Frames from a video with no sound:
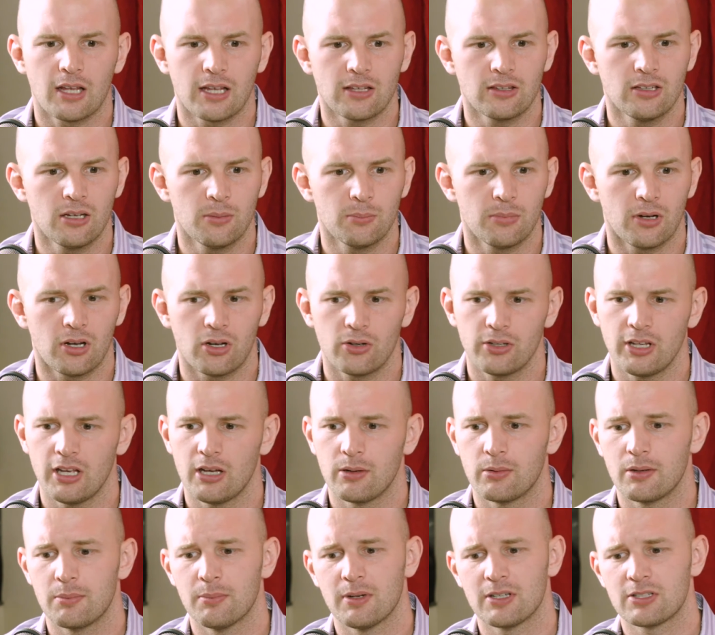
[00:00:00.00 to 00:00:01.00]
That number. Oh
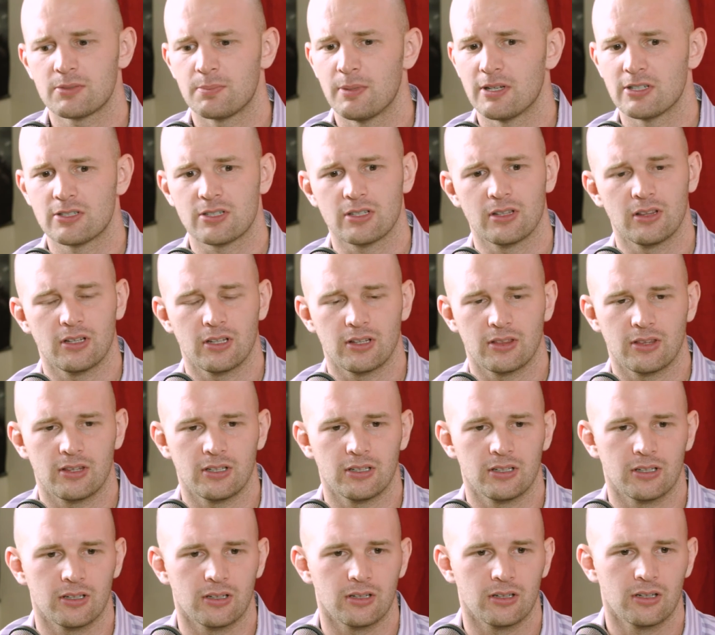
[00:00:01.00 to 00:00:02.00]
yeah, we must mention that
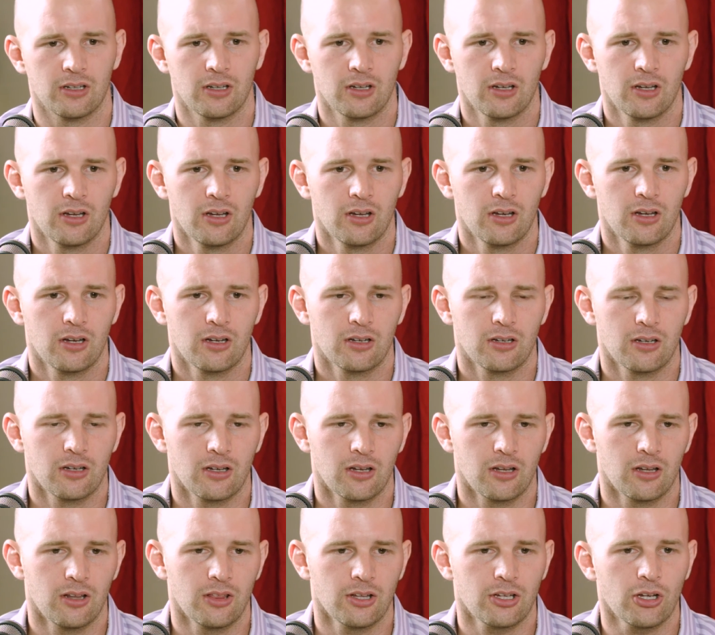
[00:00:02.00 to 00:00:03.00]
the
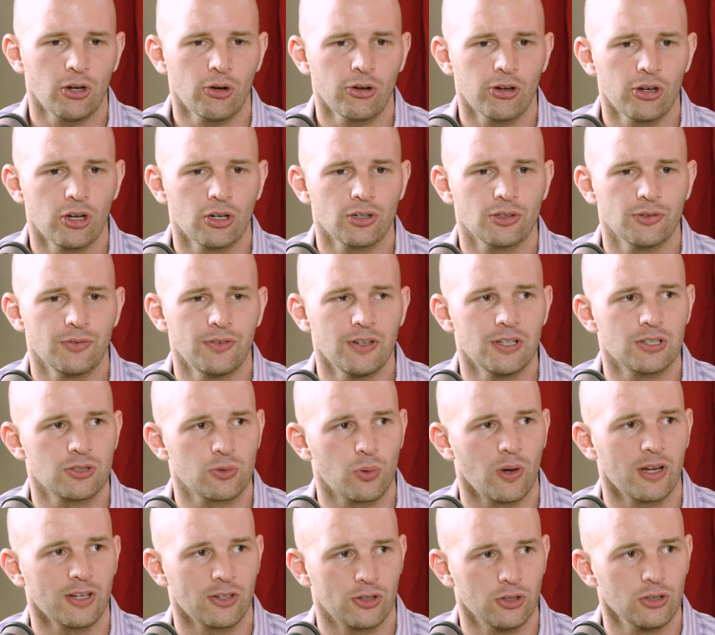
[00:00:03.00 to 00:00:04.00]
choreography is
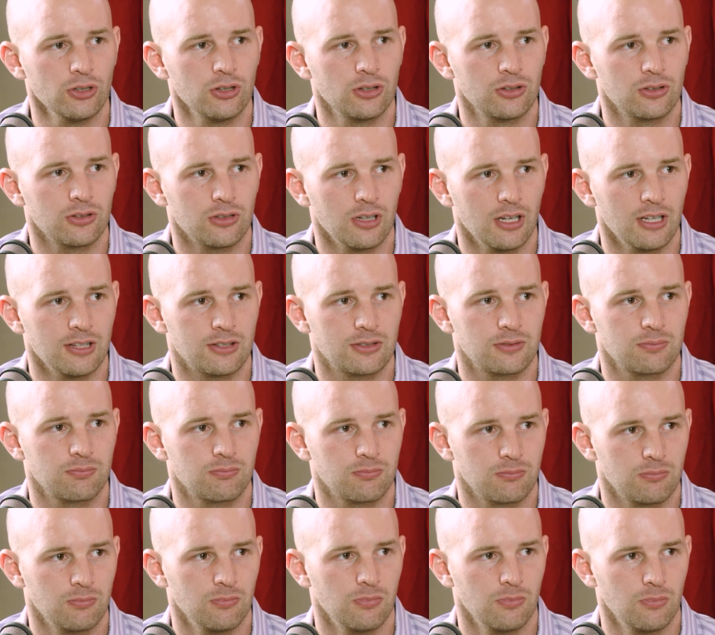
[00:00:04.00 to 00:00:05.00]
quite good. It's
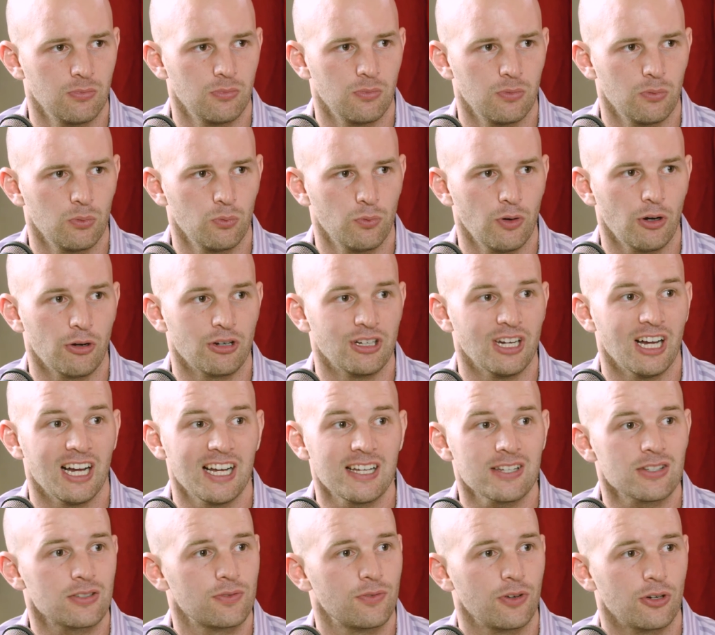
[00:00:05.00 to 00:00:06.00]
very
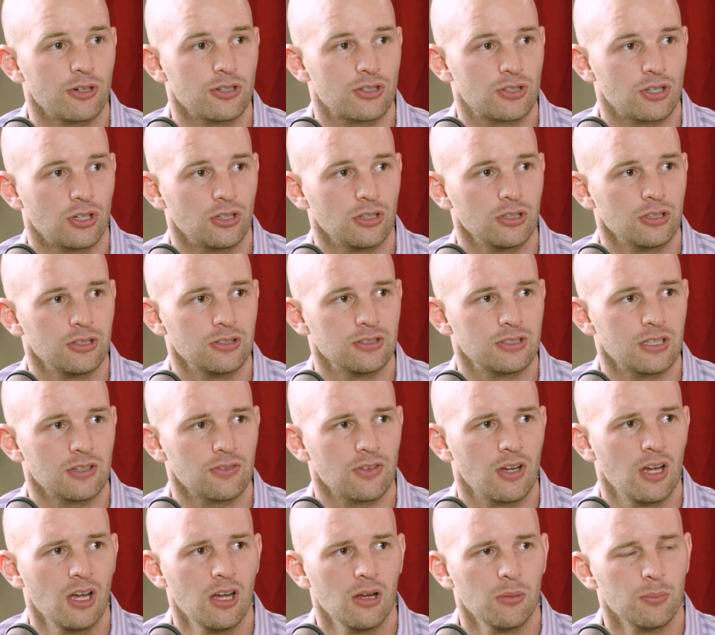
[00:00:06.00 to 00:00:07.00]
nice, very solid and stuff.
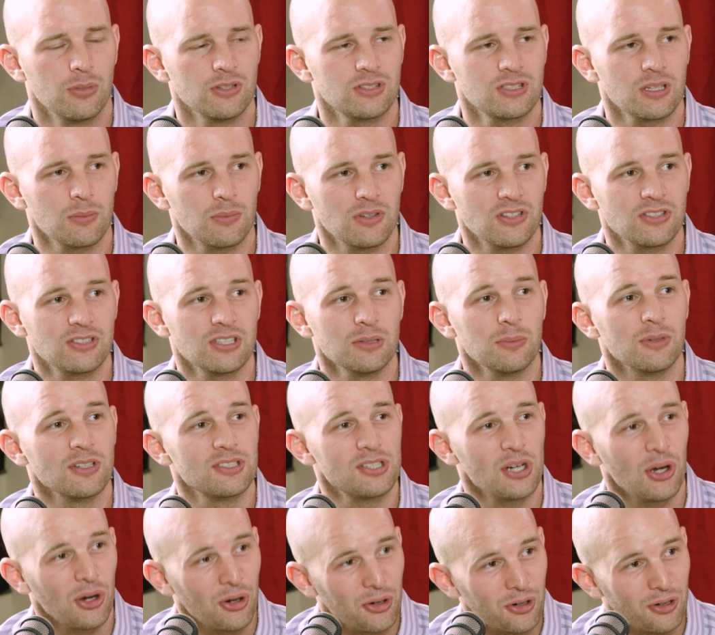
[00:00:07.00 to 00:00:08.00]
But some of the
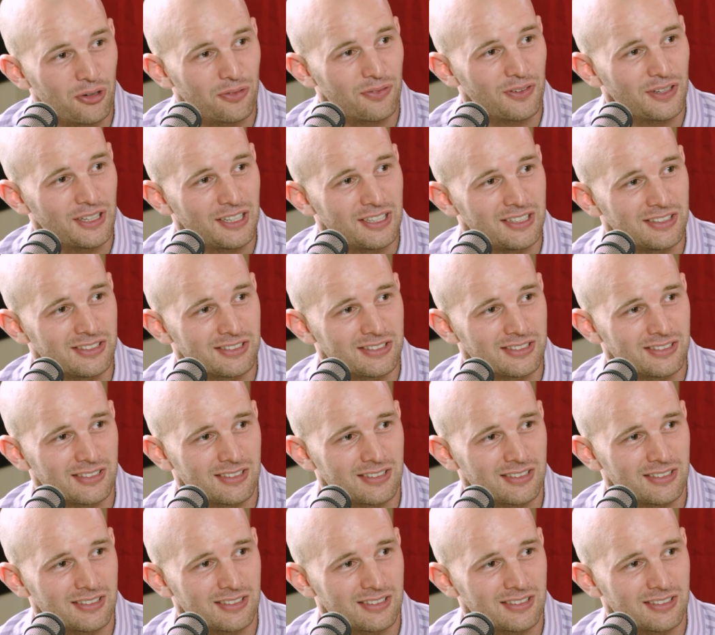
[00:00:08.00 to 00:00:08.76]
cinematography is